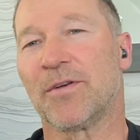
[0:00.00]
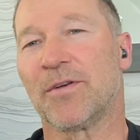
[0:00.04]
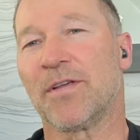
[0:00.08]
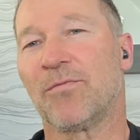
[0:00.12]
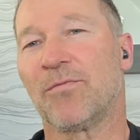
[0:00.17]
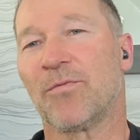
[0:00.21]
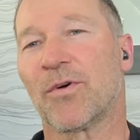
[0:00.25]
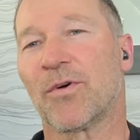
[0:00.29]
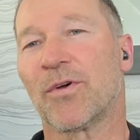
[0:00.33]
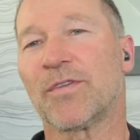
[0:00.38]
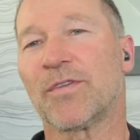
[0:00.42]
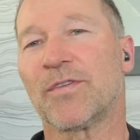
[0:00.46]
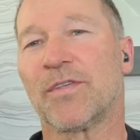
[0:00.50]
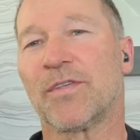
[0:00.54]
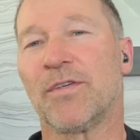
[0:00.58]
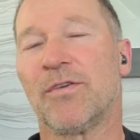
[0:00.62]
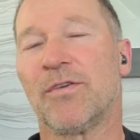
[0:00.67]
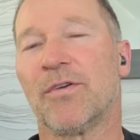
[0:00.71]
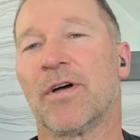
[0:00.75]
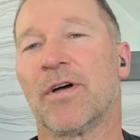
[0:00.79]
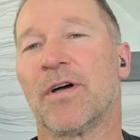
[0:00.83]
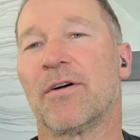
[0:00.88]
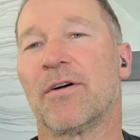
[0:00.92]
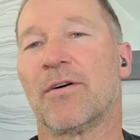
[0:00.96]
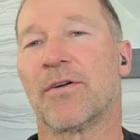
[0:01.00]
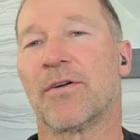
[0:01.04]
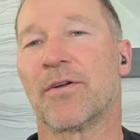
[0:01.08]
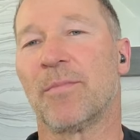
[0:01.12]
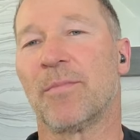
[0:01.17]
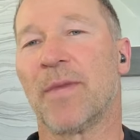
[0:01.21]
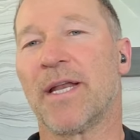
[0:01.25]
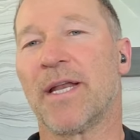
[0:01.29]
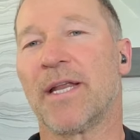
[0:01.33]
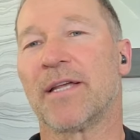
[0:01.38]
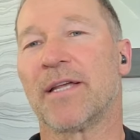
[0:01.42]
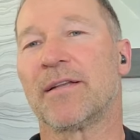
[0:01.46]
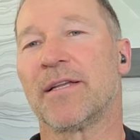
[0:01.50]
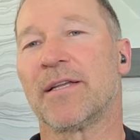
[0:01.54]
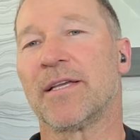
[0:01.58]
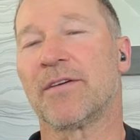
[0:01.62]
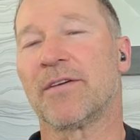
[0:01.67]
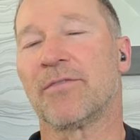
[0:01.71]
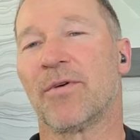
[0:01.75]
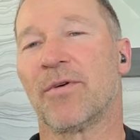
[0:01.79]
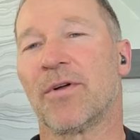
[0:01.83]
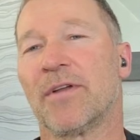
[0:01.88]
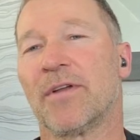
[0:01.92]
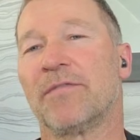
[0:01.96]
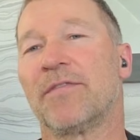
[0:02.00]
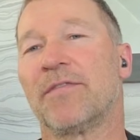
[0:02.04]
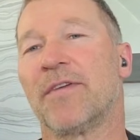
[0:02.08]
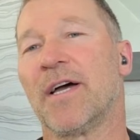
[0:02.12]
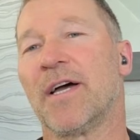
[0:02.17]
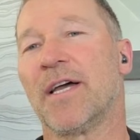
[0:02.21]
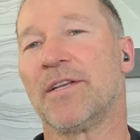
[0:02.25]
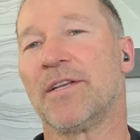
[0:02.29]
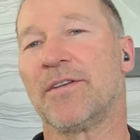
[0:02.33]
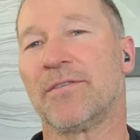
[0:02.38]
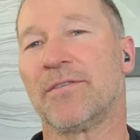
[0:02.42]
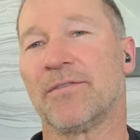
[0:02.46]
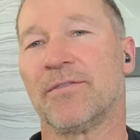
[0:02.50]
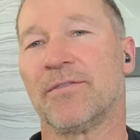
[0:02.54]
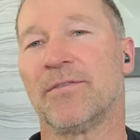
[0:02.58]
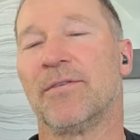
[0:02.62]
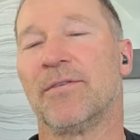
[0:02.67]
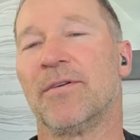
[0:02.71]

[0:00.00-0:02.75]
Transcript: Universe, you are automatically qualified